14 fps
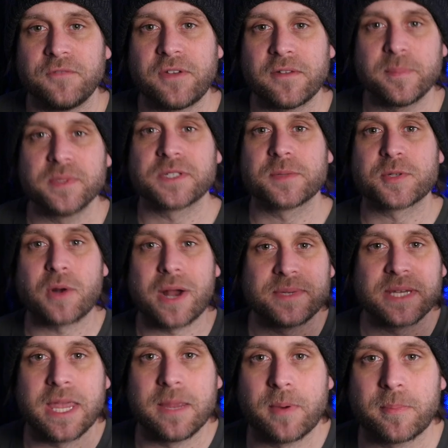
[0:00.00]
if you haven't been subscribed
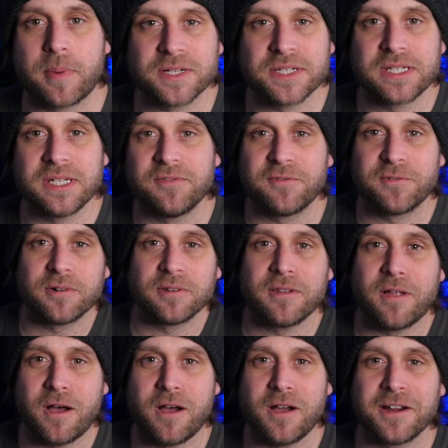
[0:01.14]
to K-Pop RC for
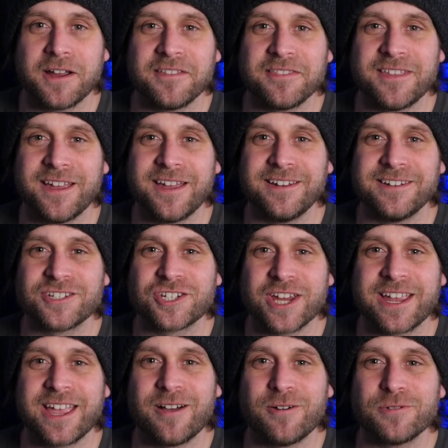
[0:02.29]
long, then
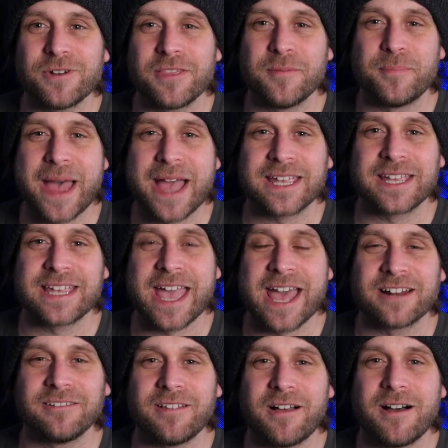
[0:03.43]
check out the back
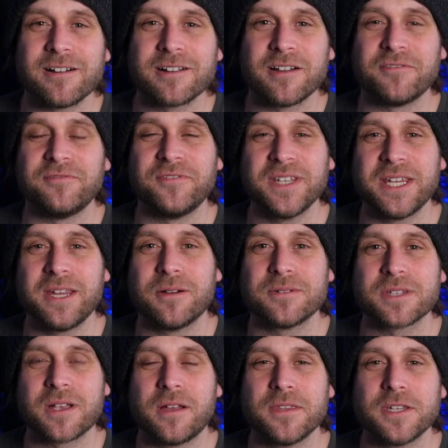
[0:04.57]
catalog of
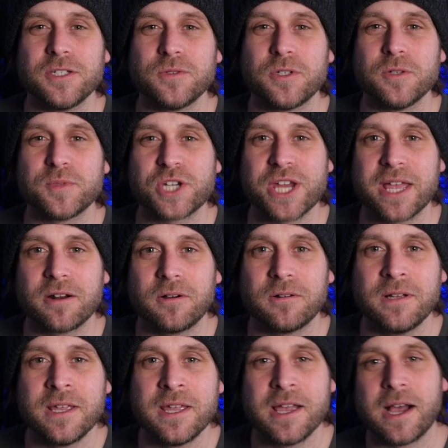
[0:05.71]
videos on the YouTube
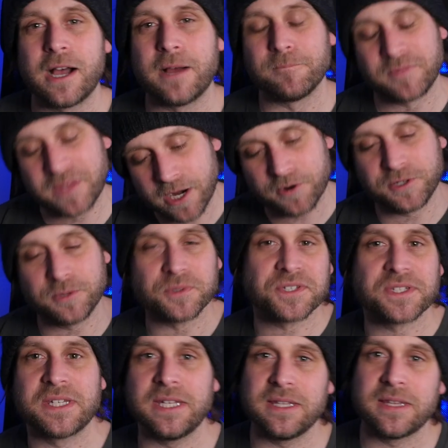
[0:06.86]
channel. Um, there you will
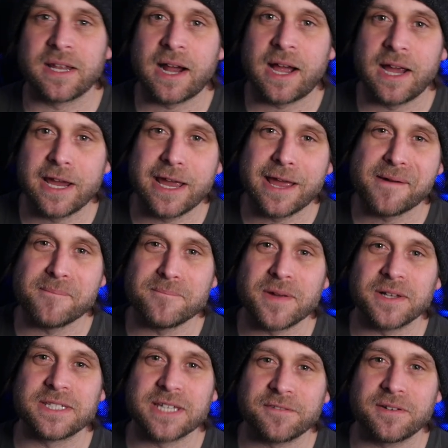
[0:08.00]
see that I am
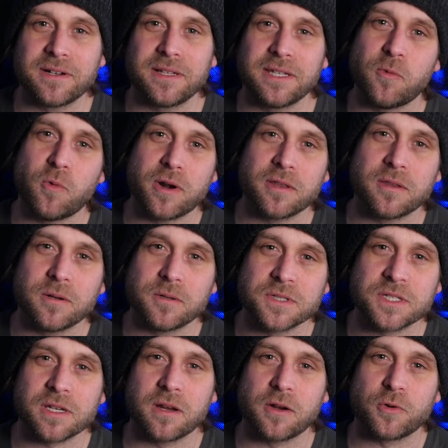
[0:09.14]
definitely one of
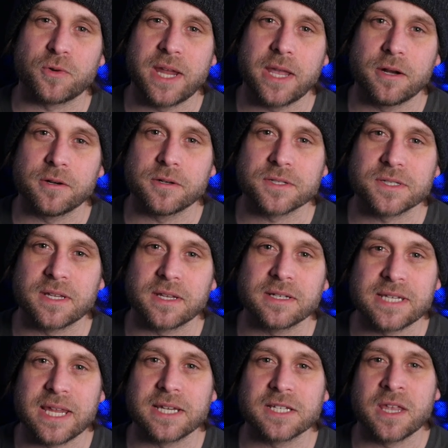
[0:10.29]
those creators that
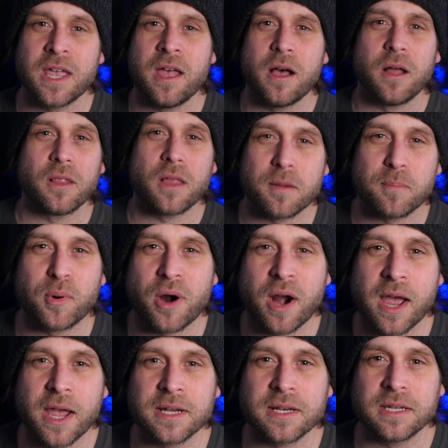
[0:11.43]
takes a lot of
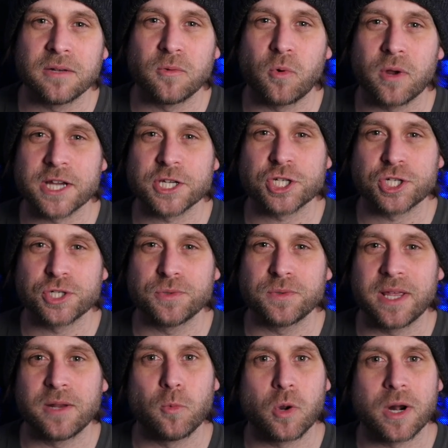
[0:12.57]
pride in what I shoot
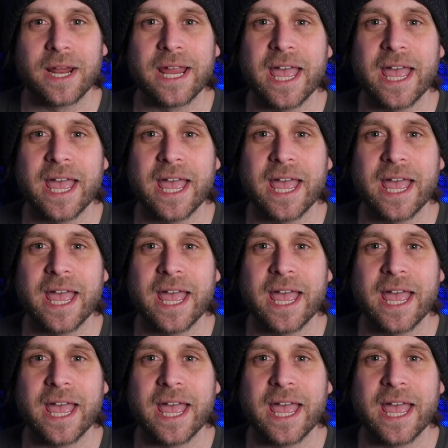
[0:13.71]
and what I